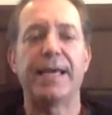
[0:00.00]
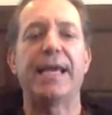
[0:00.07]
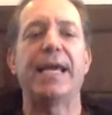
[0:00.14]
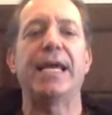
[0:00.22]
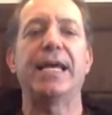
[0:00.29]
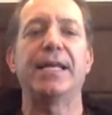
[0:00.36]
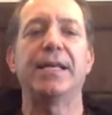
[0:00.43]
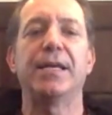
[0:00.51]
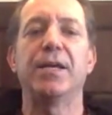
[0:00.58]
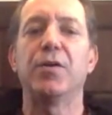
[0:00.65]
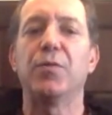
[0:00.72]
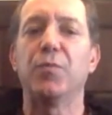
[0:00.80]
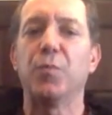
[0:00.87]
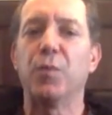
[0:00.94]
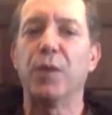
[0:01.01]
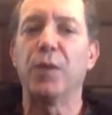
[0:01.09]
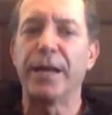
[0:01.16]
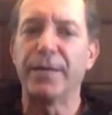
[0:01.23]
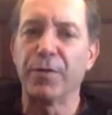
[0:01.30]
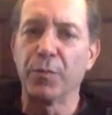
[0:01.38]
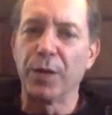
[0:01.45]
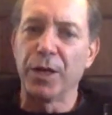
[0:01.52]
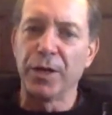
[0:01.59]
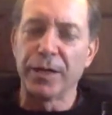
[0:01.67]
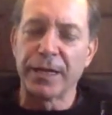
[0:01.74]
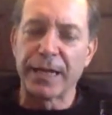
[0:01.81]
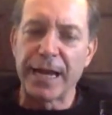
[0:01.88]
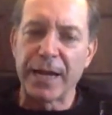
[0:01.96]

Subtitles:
And right. Whenever we look at